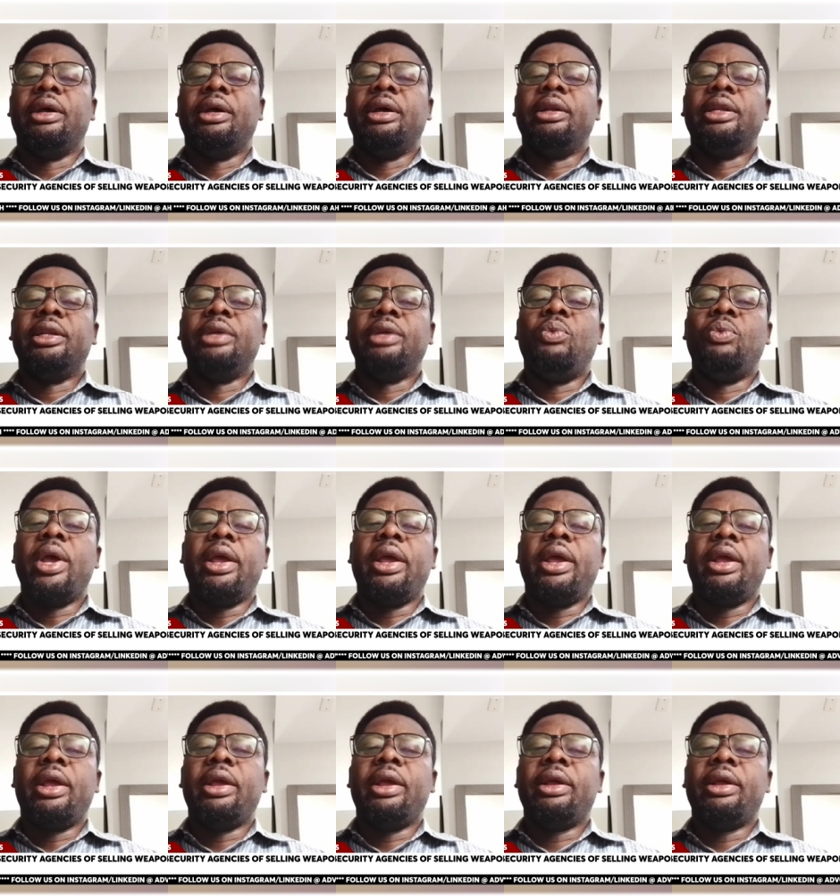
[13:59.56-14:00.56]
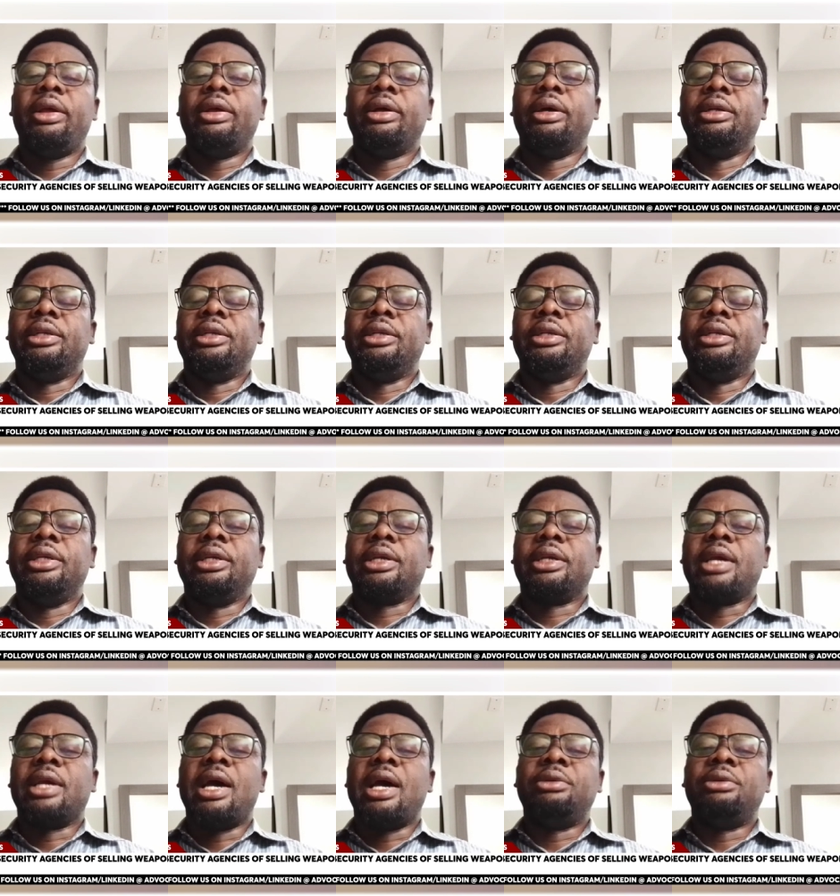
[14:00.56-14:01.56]
the way the
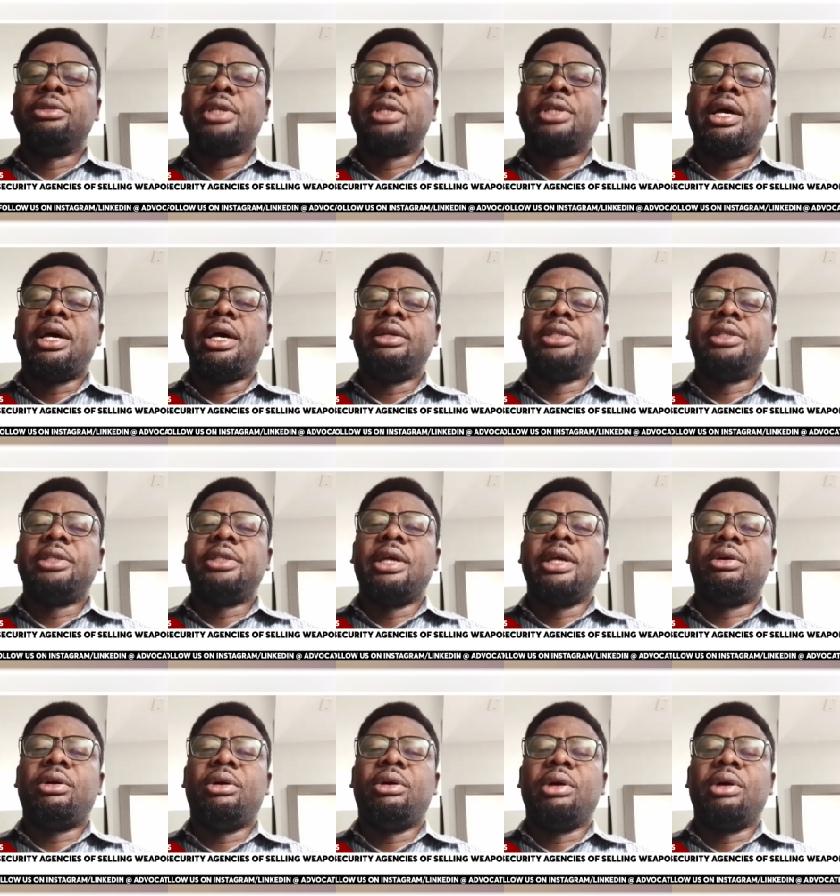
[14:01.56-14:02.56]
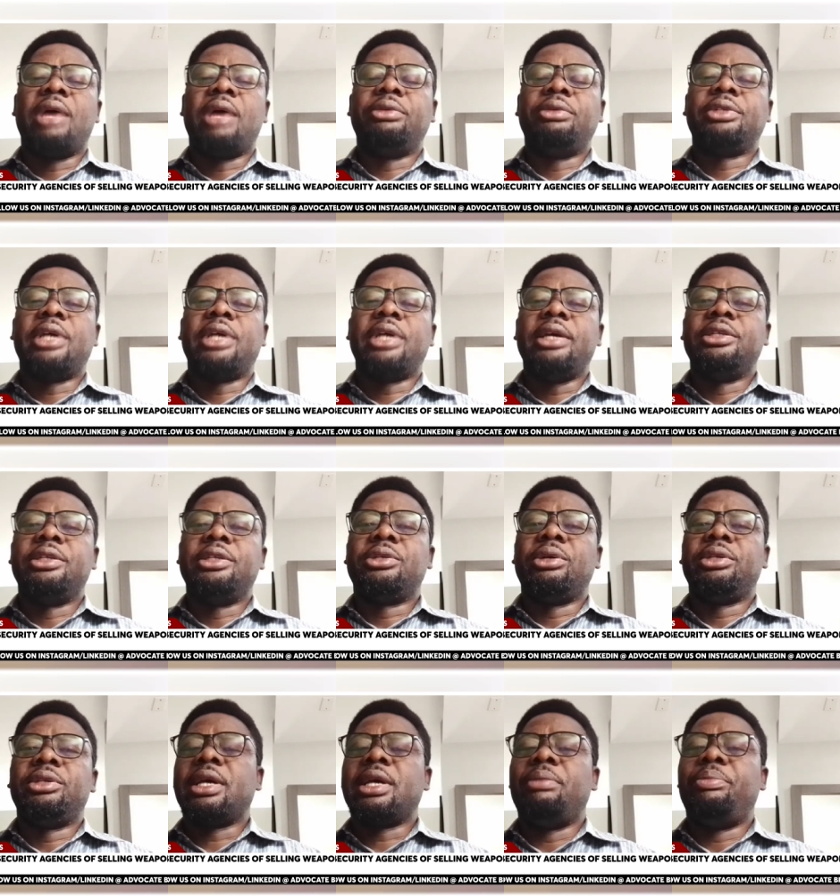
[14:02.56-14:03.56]
counter-terror or
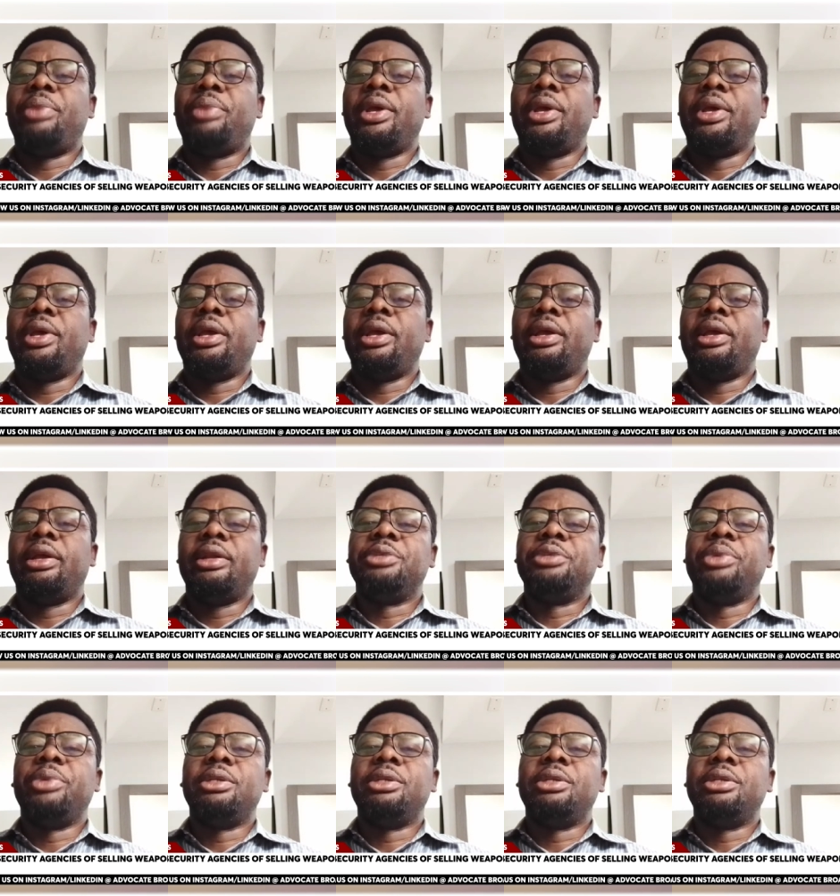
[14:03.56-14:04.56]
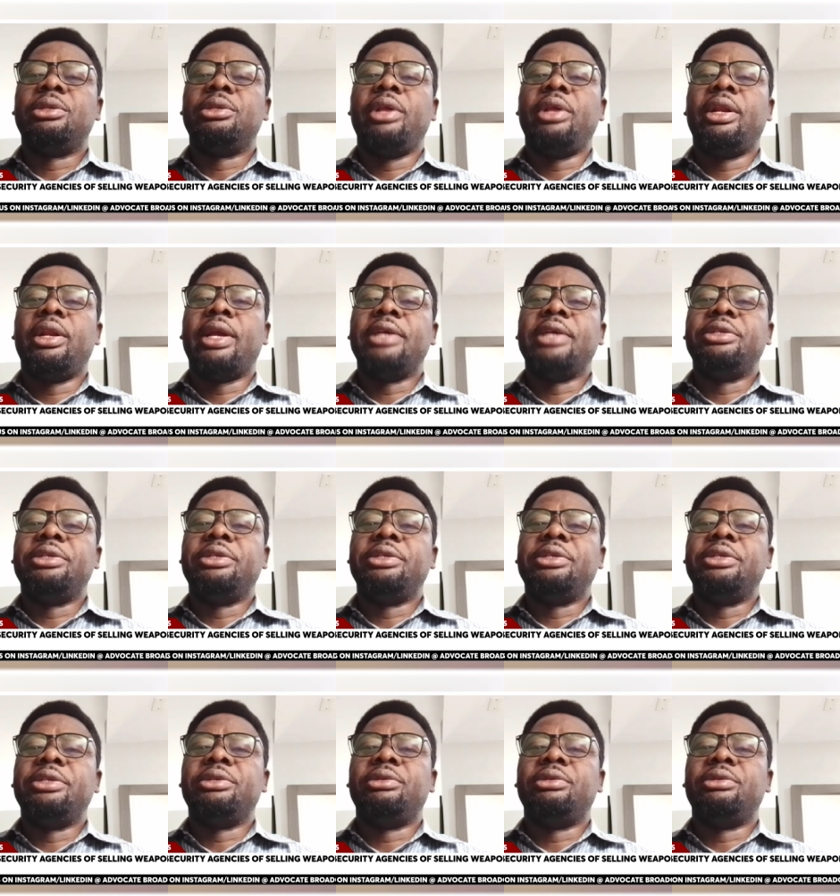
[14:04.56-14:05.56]
counter-insurgency campaign is being done in
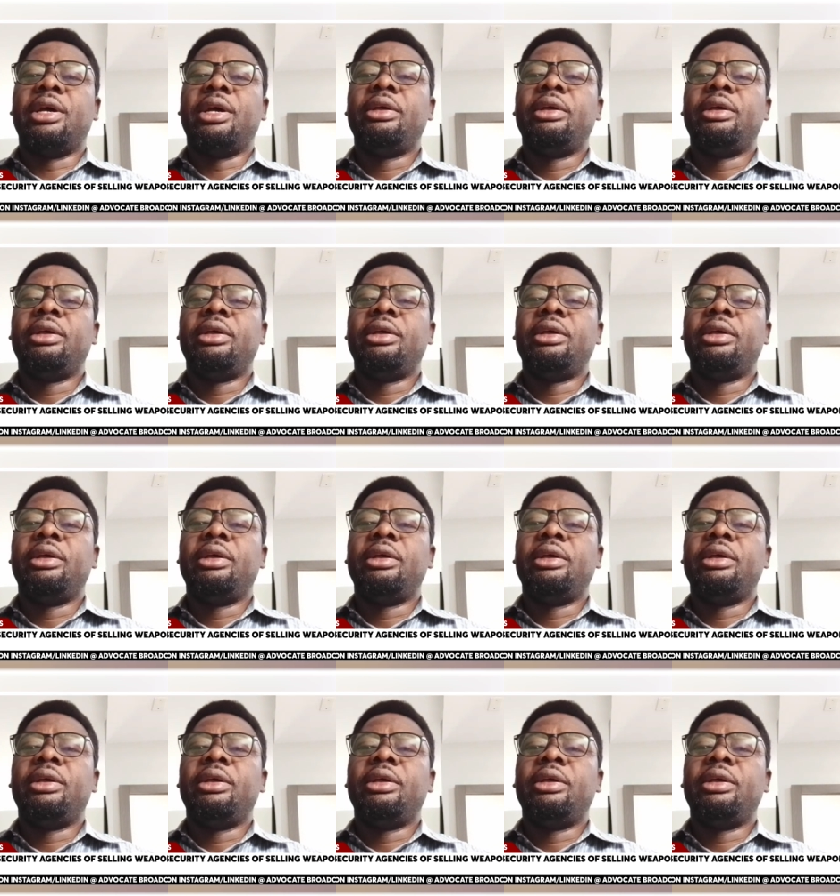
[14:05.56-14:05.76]
Nigeria